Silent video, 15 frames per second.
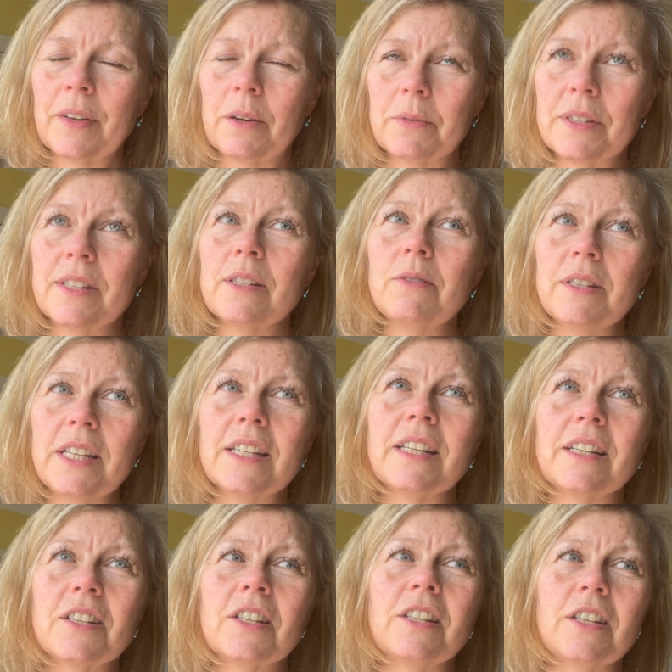I was still
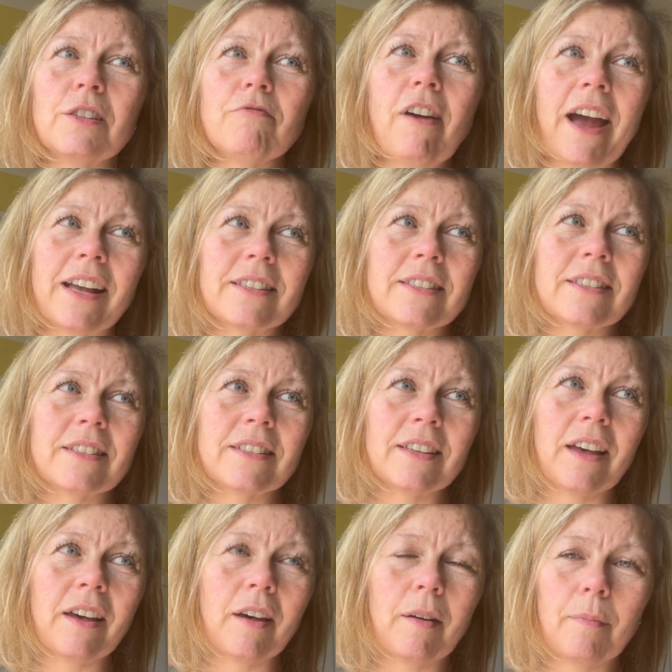needing to rest
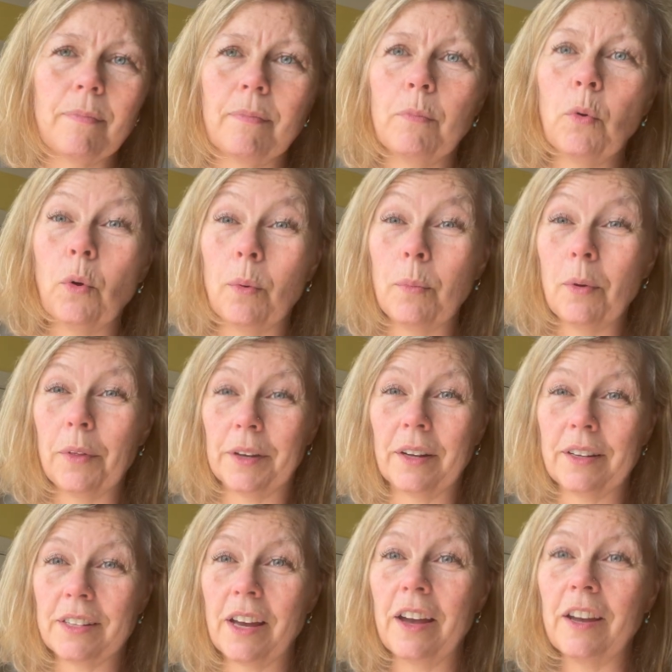more than
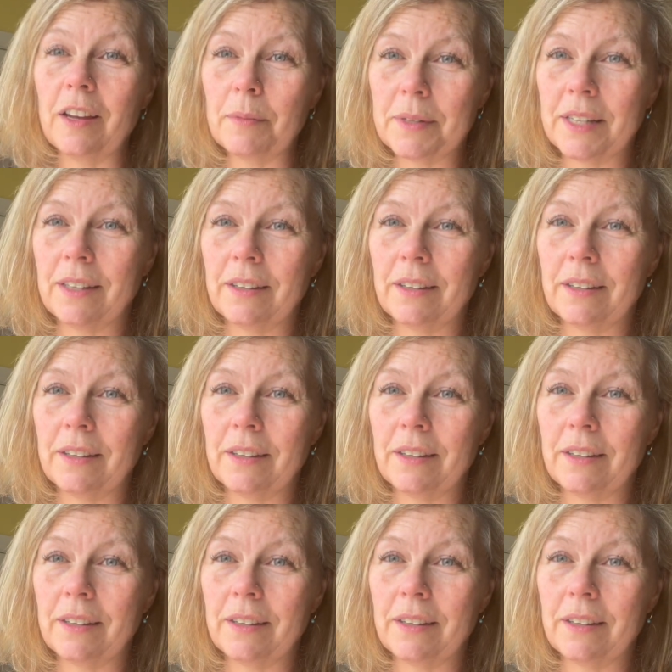I'd hoped,